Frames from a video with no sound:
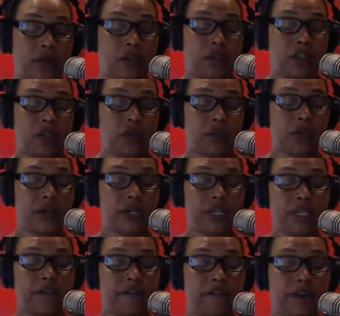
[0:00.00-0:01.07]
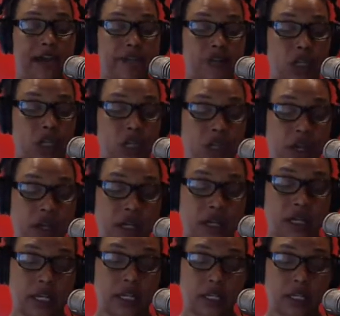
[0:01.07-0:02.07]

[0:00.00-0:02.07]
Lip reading: 2:30 to 5 o'clock.